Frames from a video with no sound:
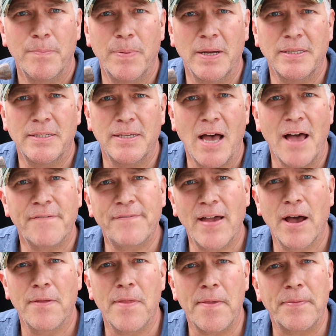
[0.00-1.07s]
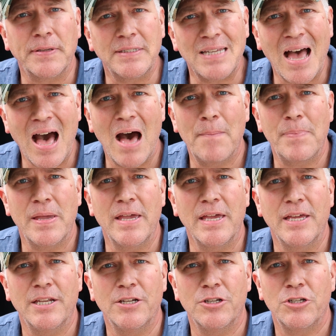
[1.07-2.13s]
but I found that the top
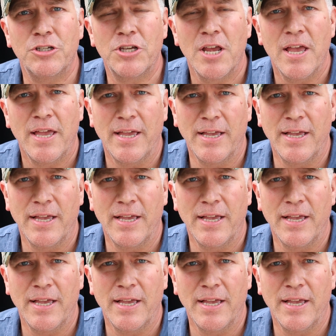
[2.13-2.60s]
hinge